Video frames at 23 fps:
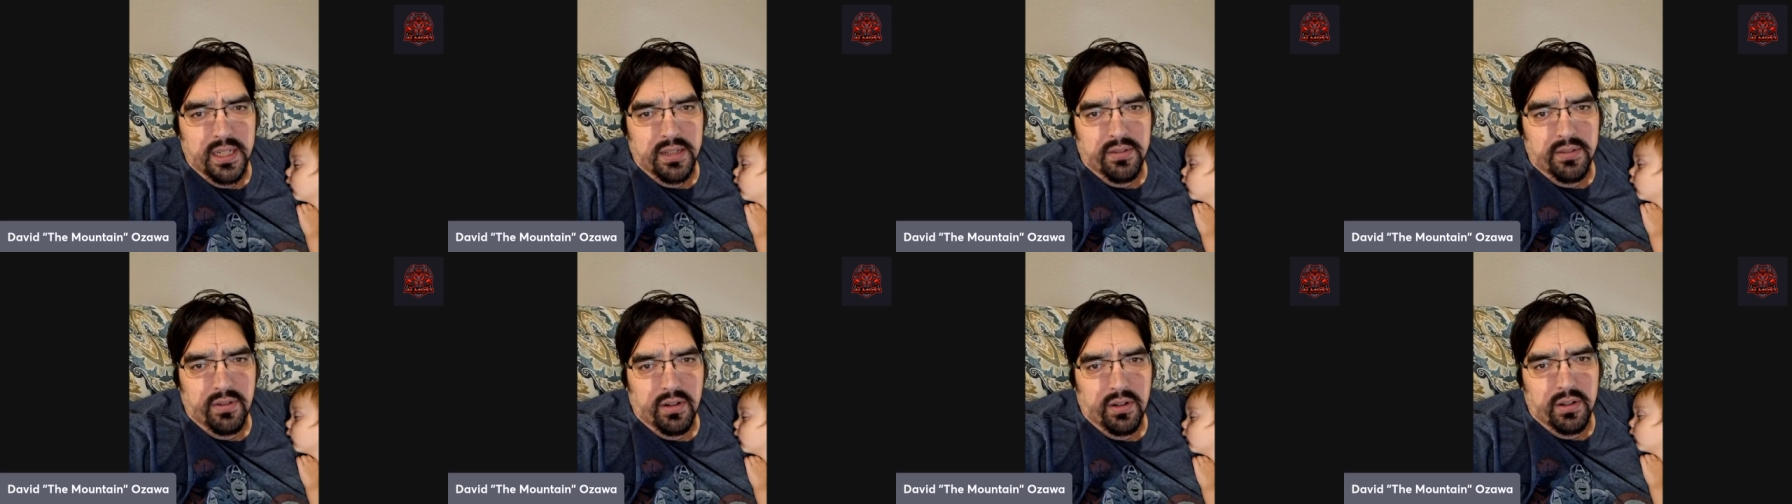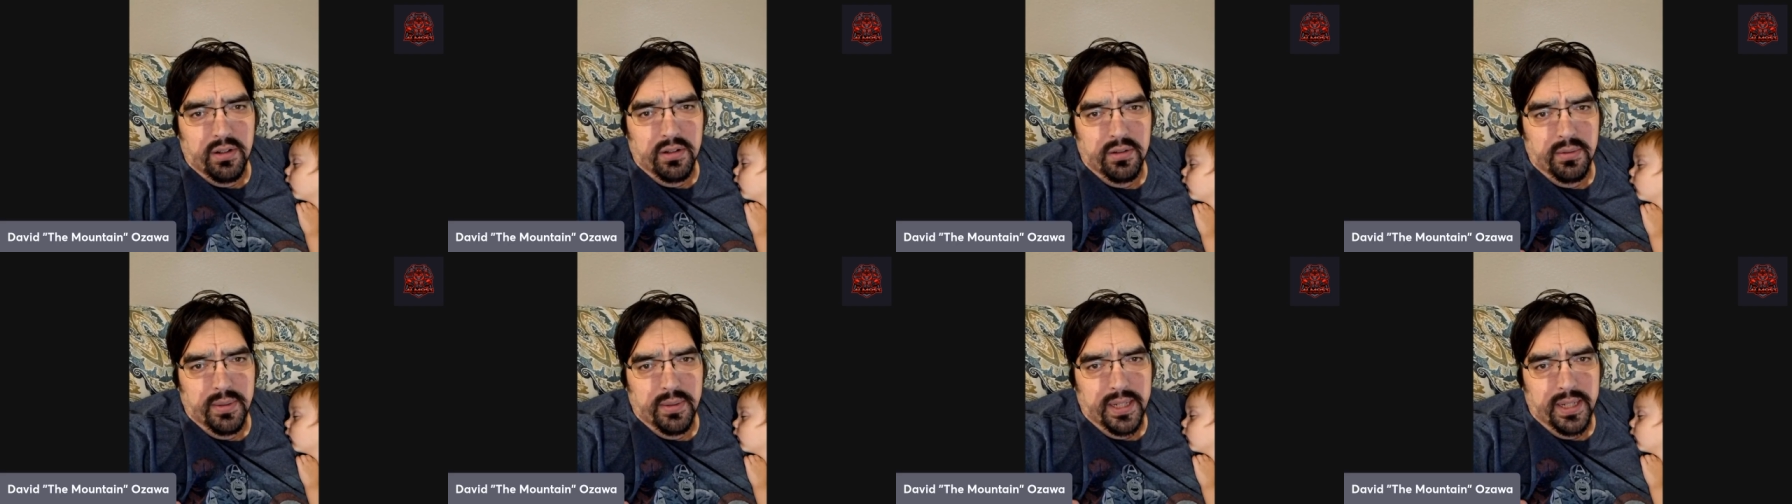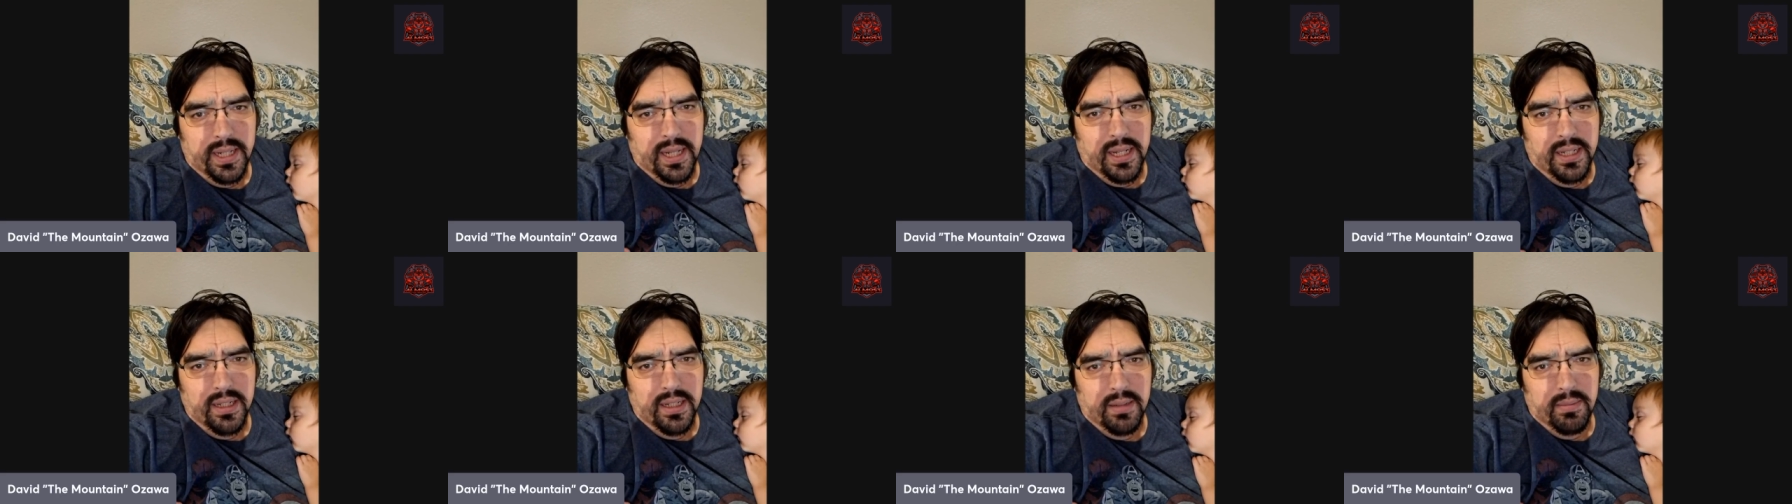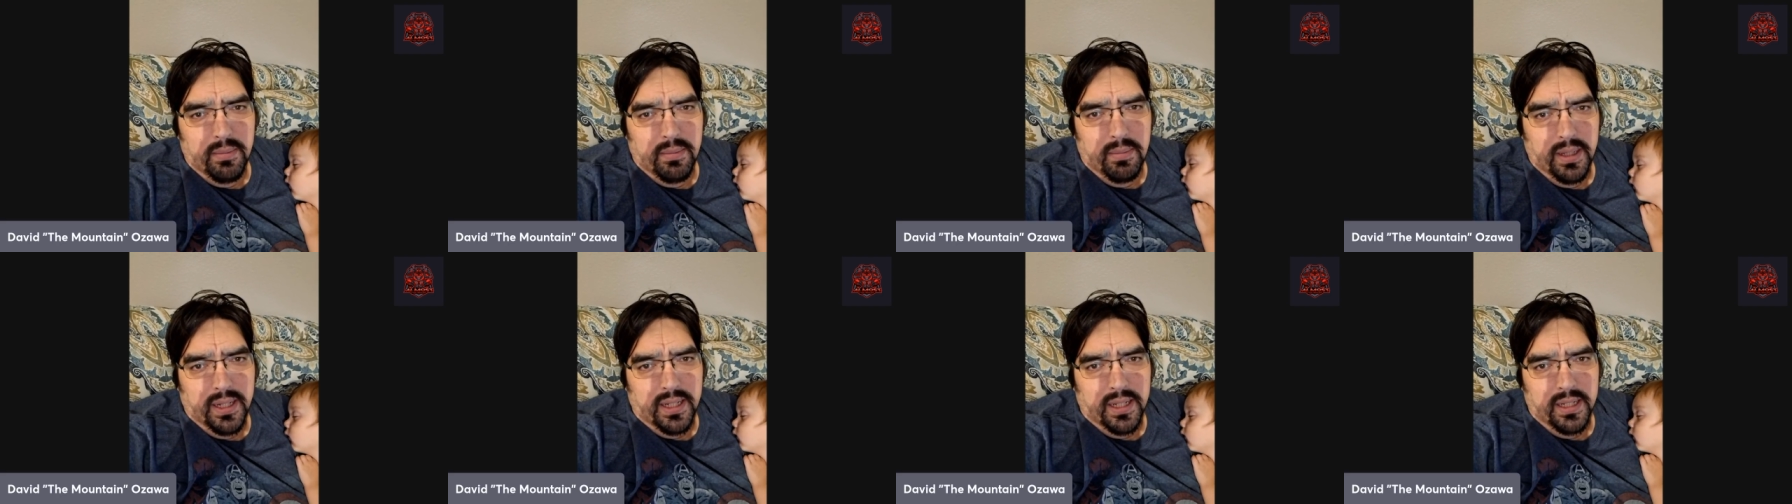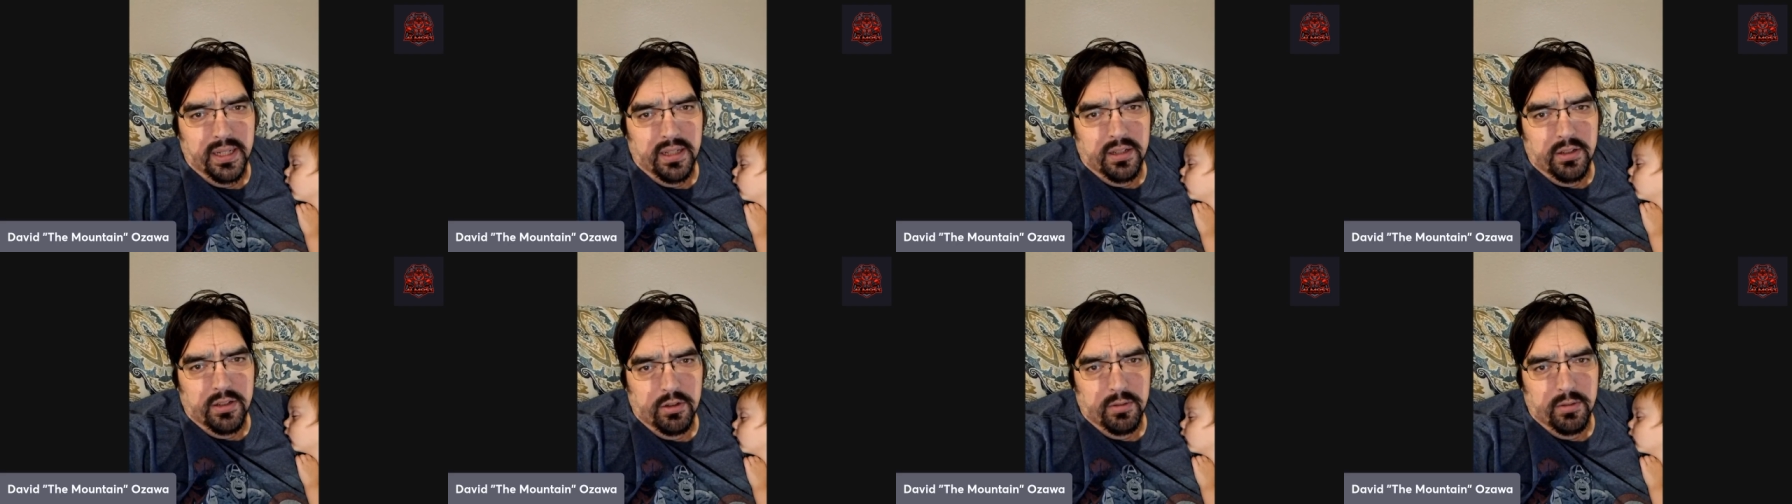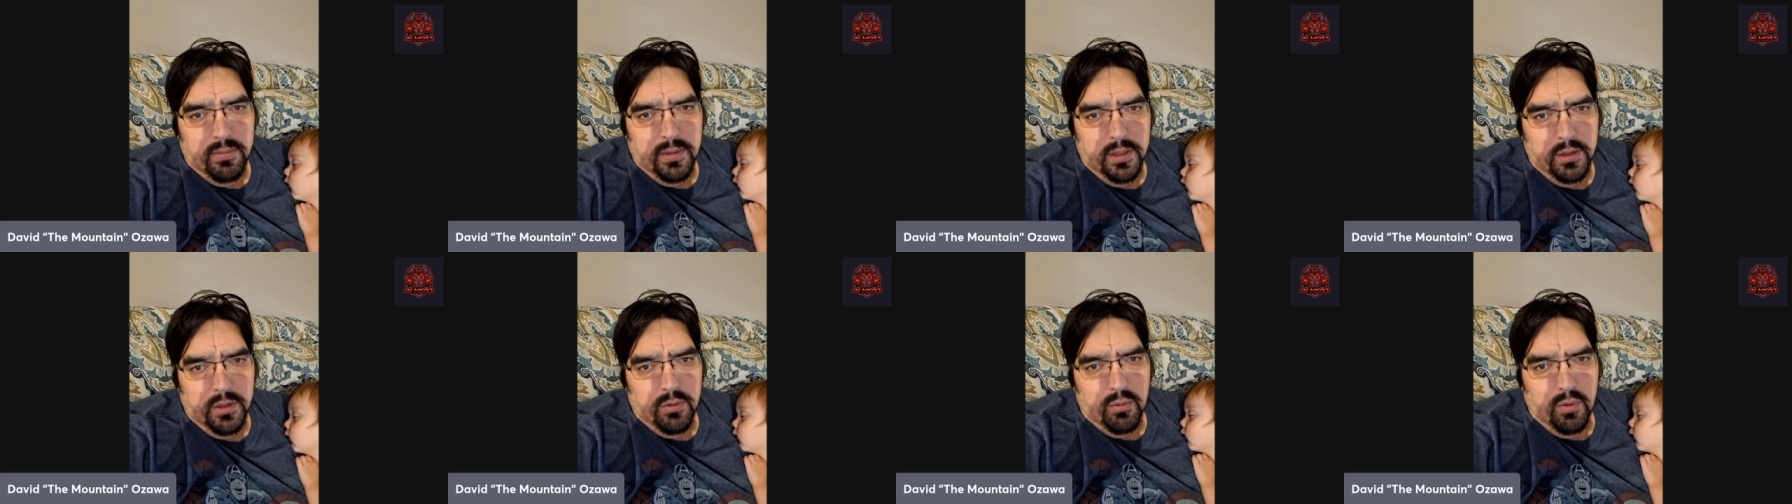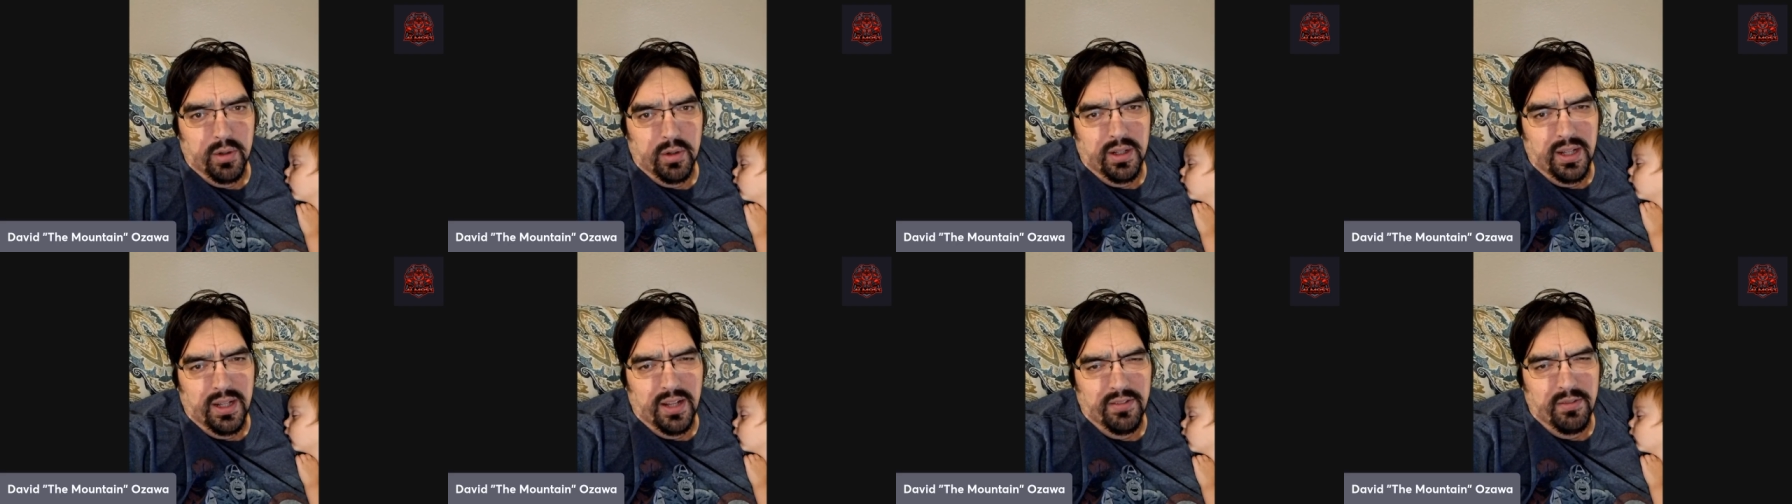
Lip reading: and the following weekend I'll be playing another tournament as well.